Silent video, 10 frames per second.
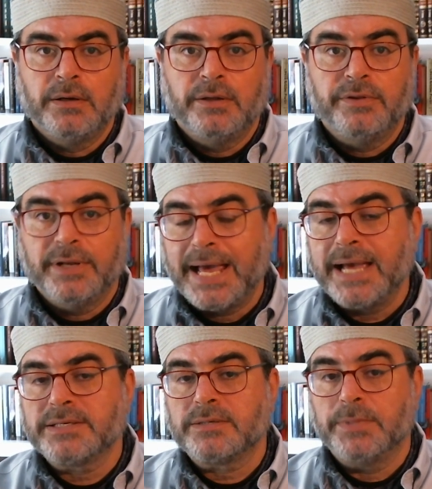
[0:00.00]
The
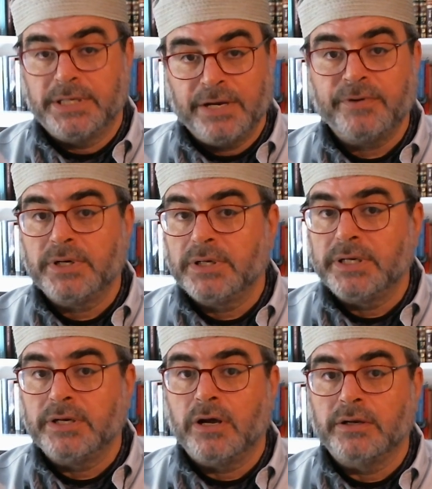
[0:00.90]
last, but definitely
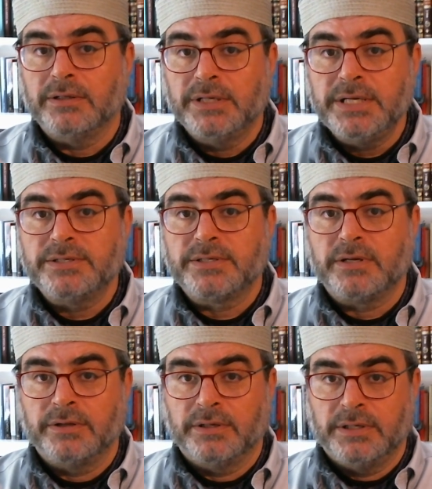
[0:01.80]
not least
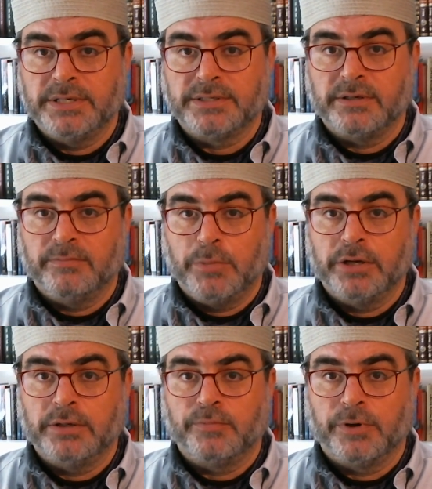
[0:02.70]
on the list of
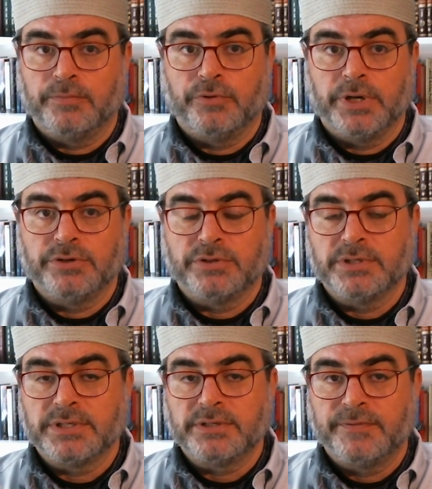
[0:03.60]
body preparations
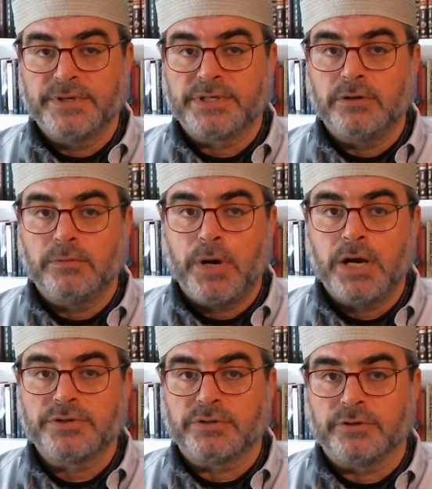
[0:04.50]
is physical
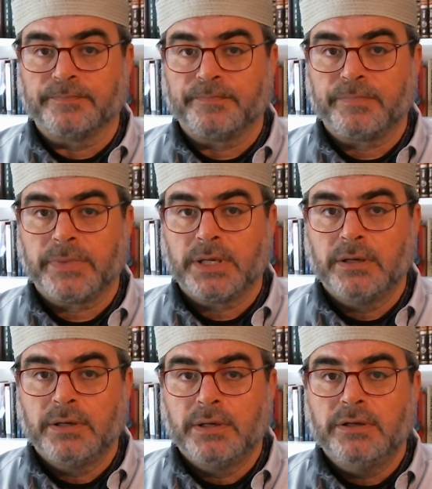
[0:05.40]
posture.
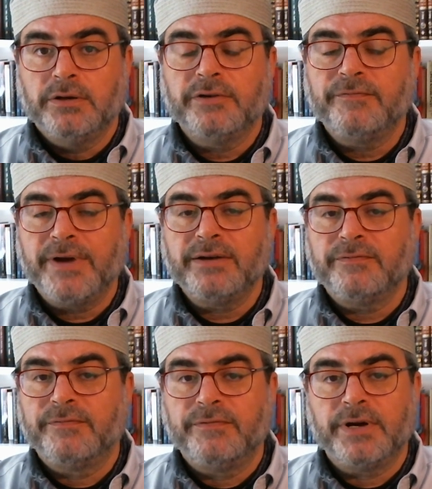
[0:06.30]
You can find
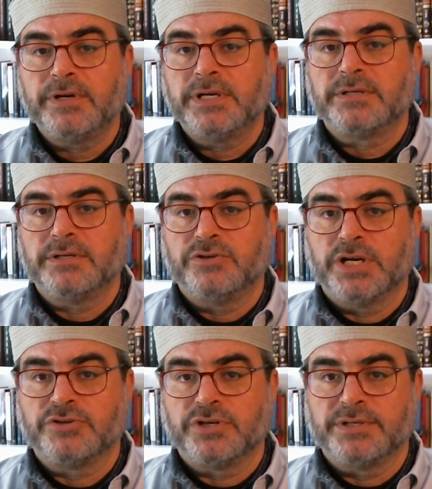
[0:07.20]
various
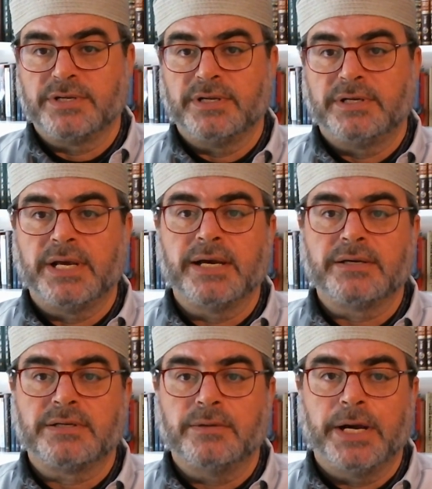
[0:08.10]
suggestions in the
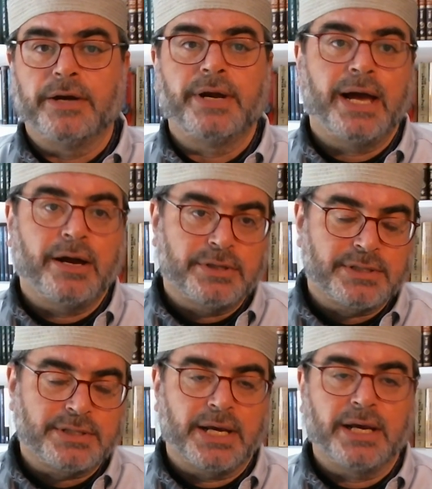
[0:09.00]
text about how to
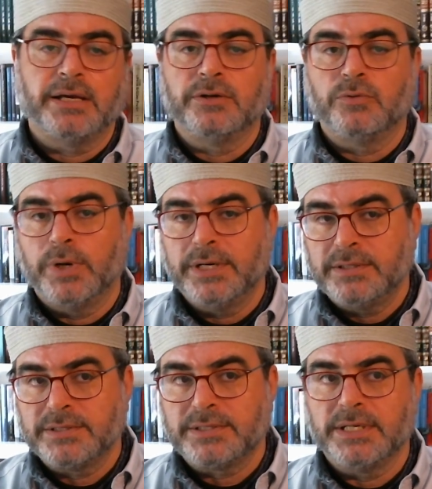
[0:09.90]
stand, when
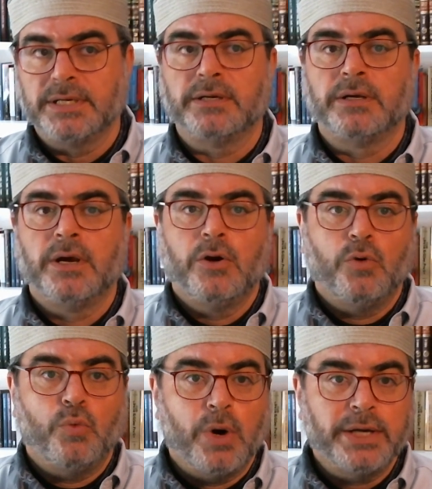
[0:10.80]
to sit,
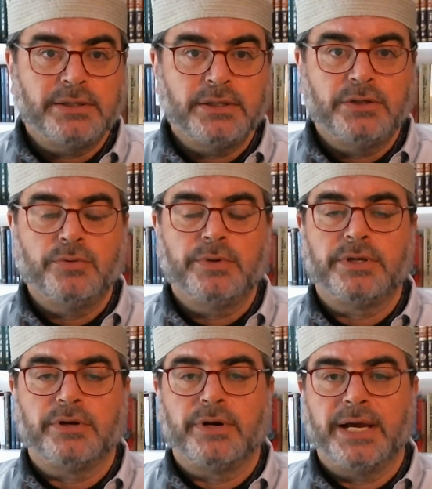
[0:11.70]
what to do with
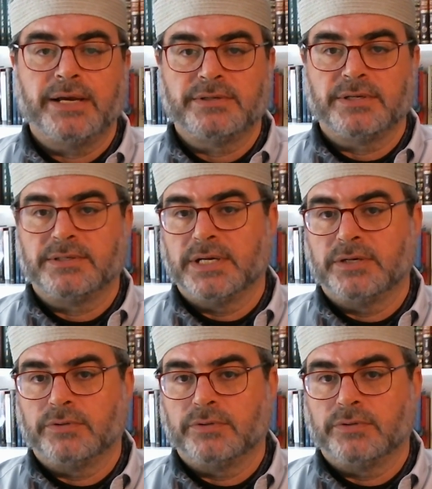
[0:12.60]
your hands, etc.